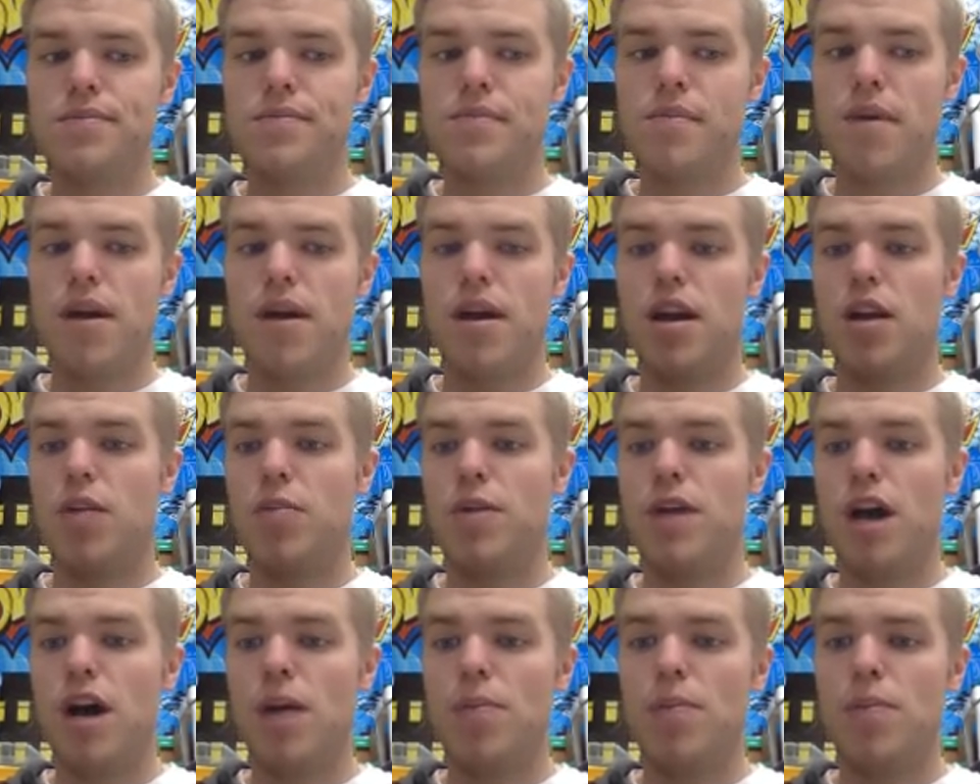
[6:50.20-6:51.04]
It'll be
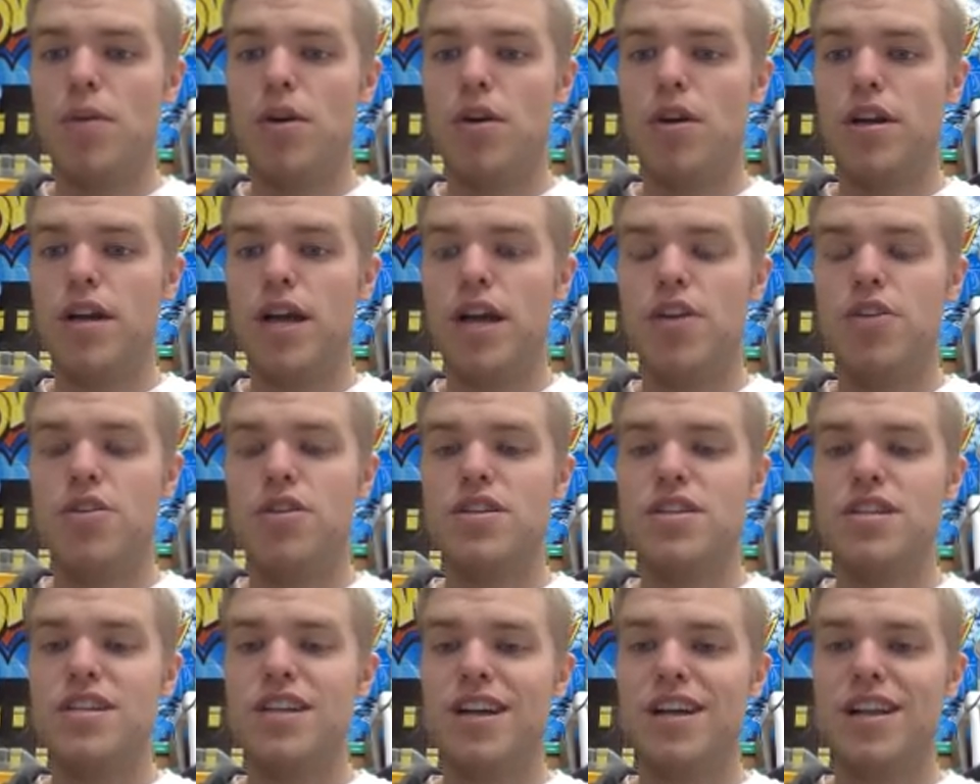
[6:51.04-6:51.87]
uploaded, and you just
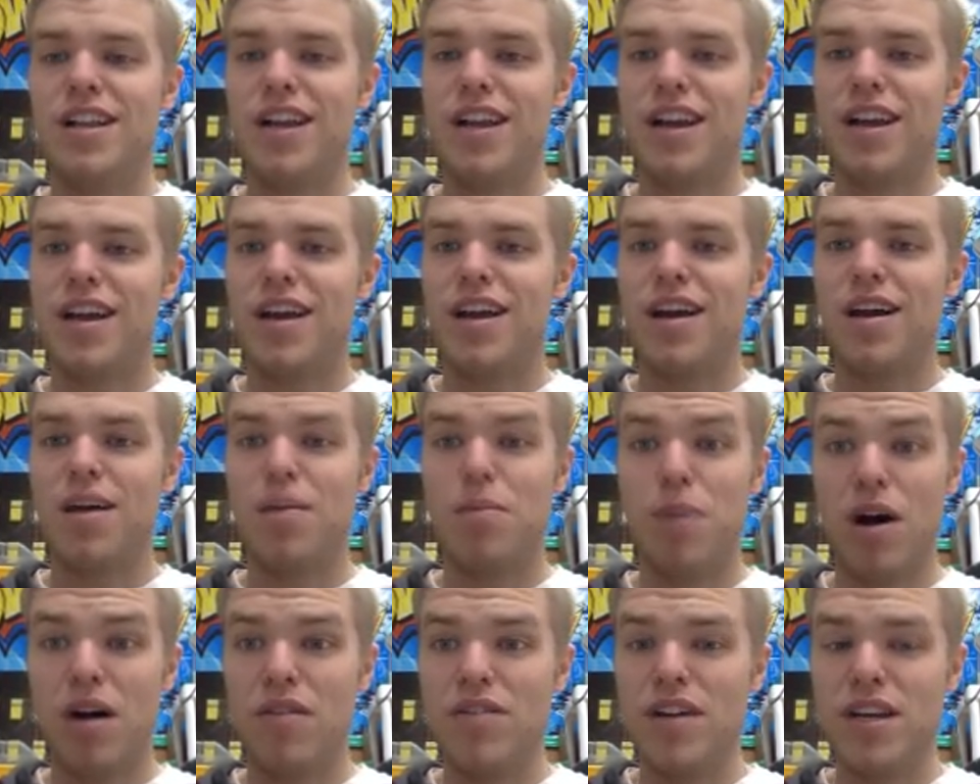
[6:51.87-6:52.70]
need to click
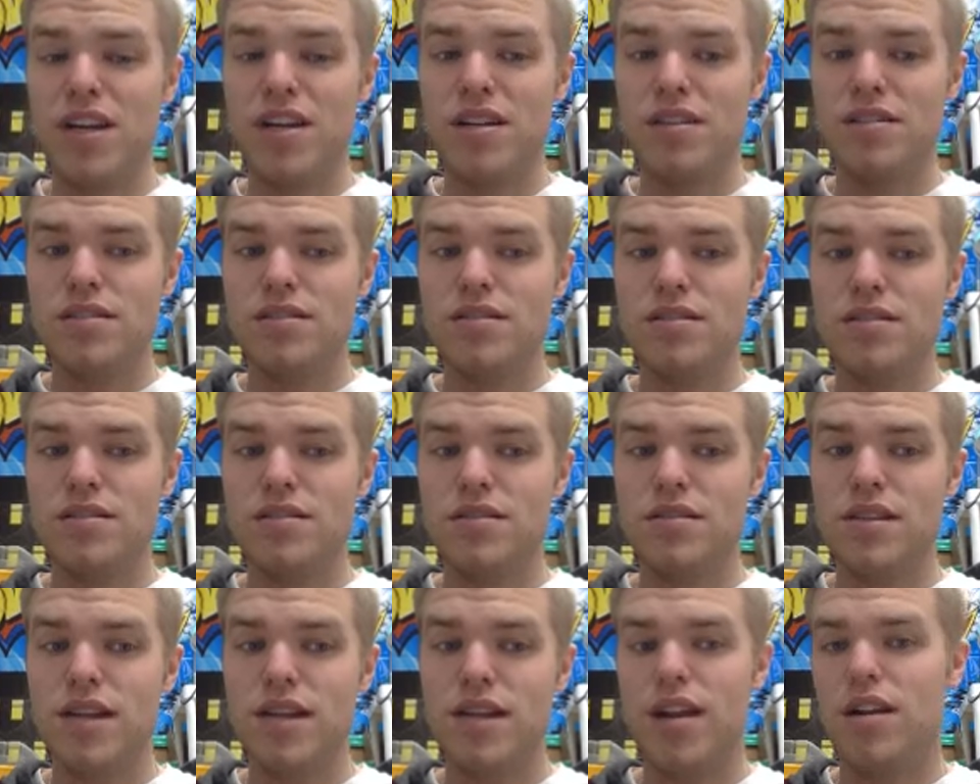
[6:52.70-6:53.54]
above it,
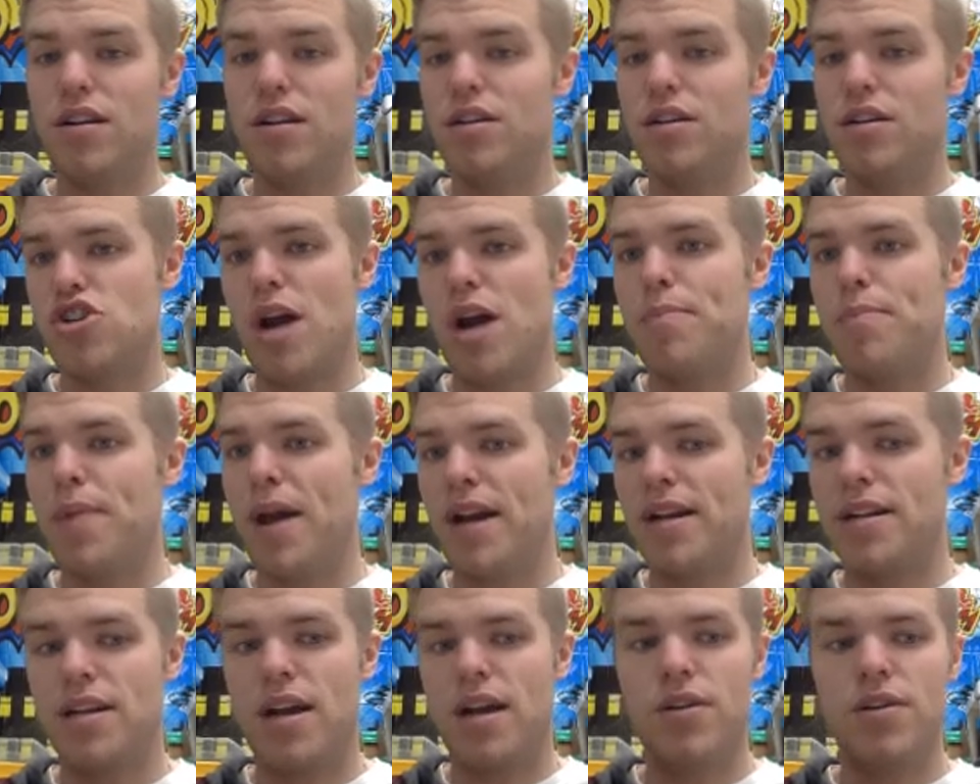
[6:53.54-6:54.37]
and it'll drop
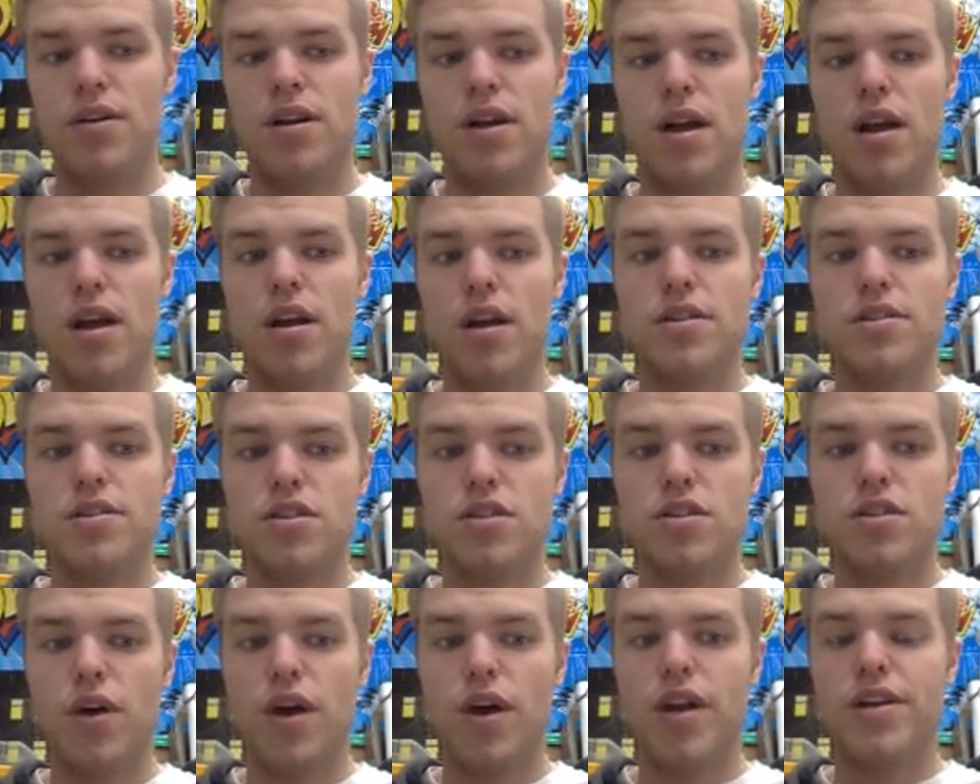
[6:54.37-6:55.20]
back down.
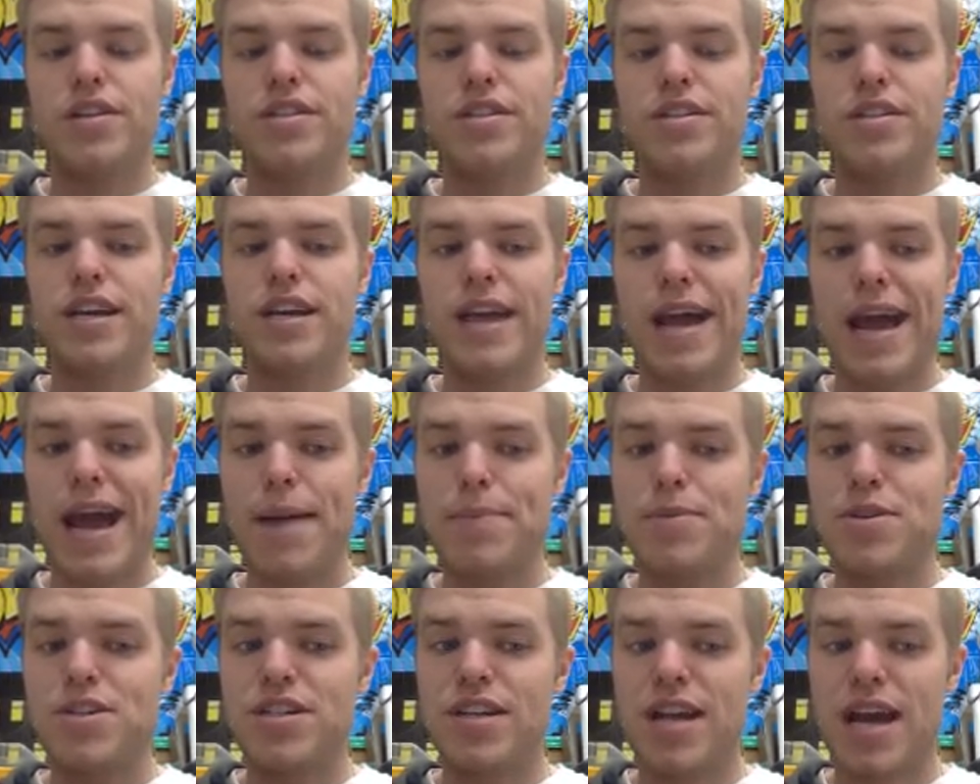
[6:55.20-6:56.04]
So it'll say
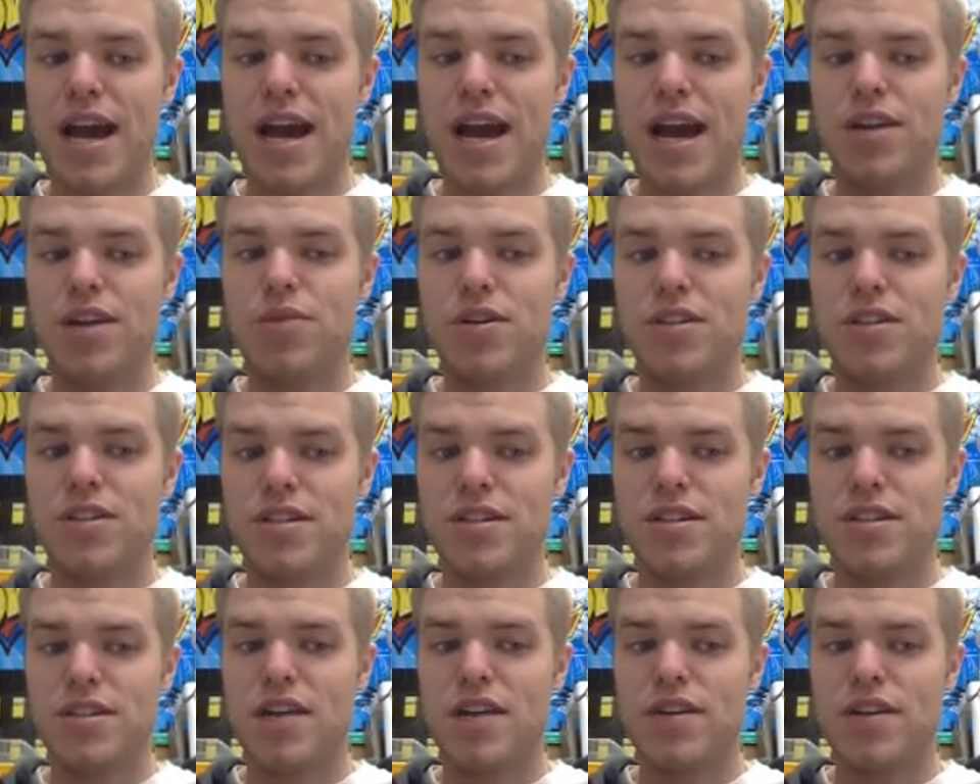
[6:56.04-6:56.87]
caption added once it's
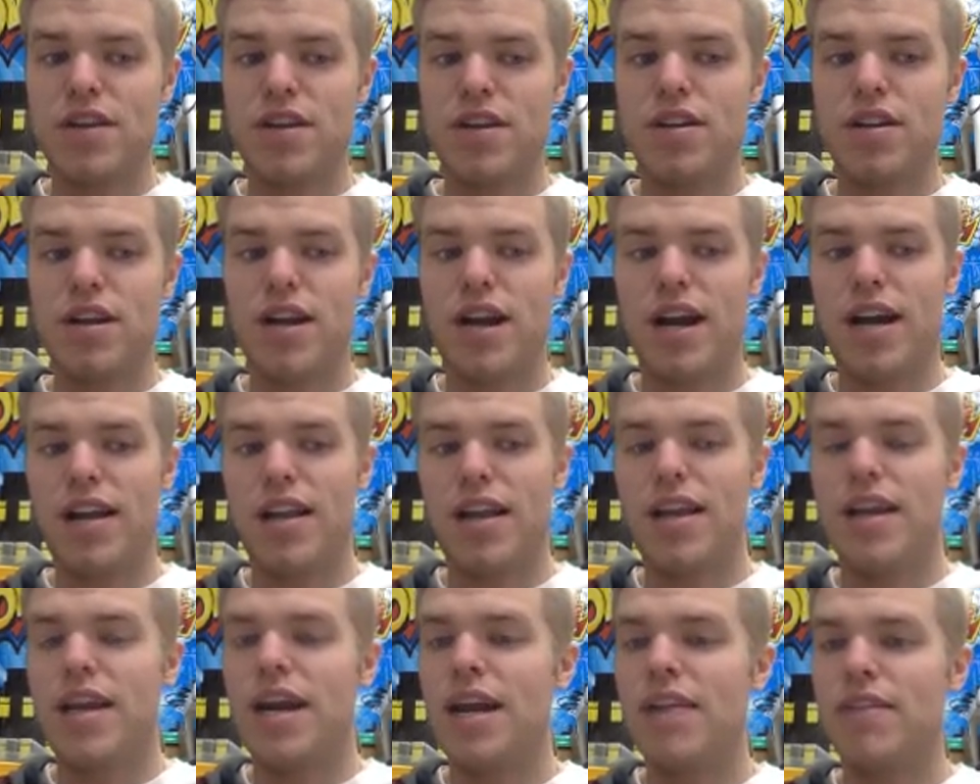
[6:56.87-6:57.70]
saved on there, and then
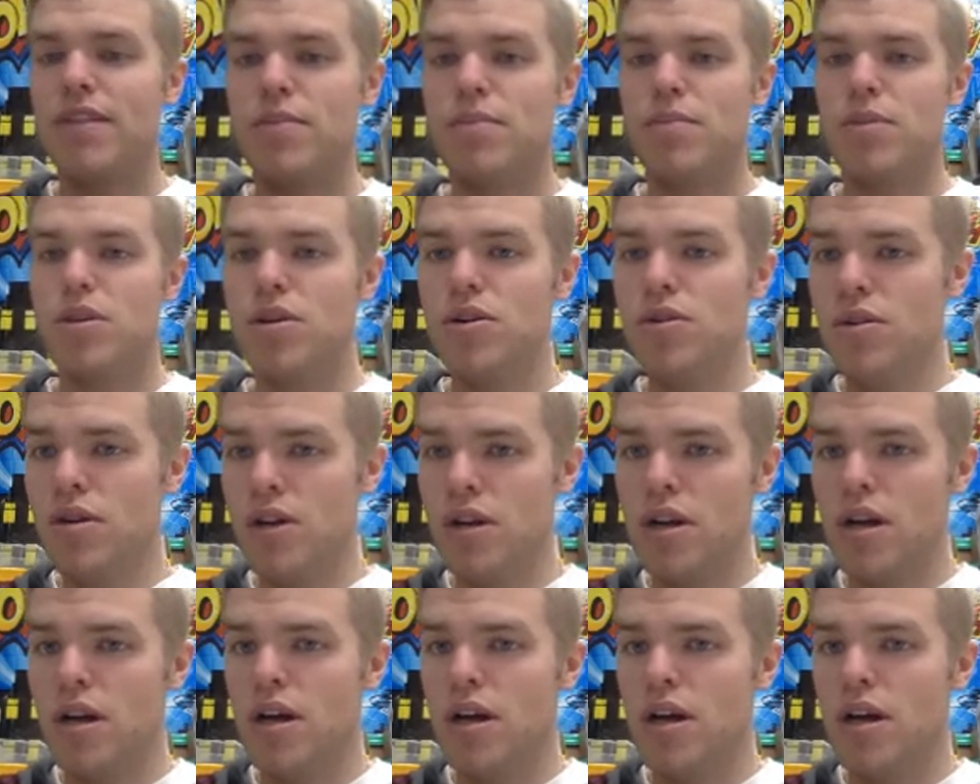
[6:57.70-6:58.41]
highlight kind of in blue.